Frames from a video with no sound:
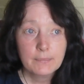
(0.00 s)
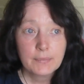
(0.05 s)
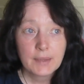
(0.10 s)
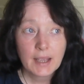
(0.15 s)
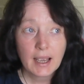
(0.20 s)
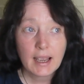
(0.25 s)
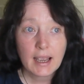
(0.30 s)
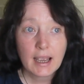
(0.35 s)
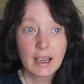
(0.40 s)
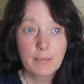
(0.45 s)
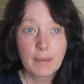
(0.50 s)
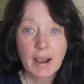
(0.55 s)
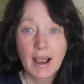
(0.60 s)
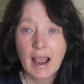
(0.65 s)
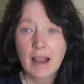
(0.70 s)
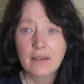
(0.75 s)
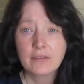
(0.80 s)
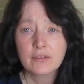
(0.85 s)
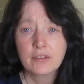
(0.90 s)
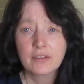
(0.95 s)
I
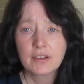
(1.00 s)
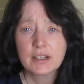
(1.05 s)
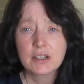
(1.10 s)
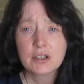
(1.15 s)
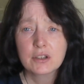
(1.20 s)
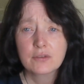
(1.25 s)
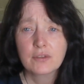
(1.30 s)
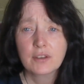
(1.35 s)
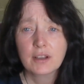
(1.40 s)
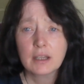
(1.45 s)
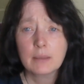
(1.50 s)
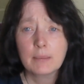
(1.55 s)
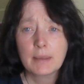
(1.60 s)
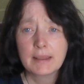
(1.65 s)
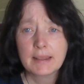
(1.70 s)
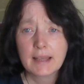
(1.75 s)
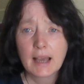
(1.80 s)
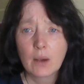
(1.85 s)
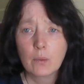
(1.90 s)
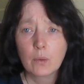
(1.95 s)
haven't finished
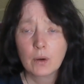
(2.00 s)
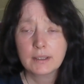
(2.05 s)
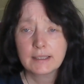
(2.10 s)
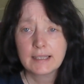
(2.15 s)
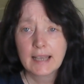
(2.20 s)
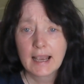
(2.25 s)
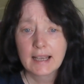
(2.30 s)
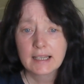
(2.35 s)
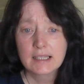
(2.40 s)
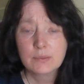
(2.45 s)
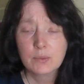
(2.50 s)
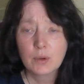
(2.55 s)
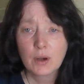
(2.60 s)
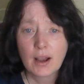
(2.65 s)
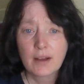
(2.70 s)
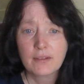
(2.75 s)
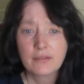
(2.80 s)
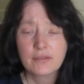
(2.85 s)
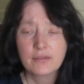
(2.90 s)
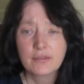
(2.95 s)
filming that one yet, but
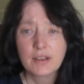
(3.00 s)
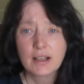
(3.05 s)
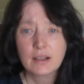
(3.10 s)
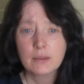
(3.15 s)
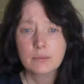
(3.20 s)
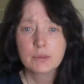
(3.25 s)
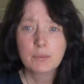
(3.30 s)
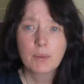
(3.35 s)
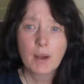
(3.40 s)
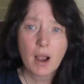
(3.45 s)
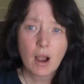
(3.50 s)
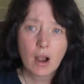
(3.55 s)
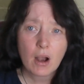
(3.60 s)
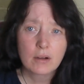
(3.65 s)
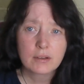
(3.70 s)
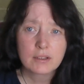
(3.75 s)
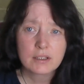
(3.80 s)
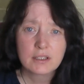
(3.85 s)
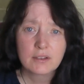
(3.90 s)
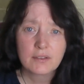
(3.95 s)
I've filmed
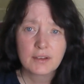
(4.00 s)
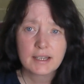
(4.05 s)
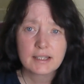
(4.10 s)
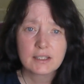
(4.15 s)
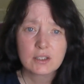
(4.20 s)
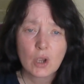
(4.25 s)
parts of it.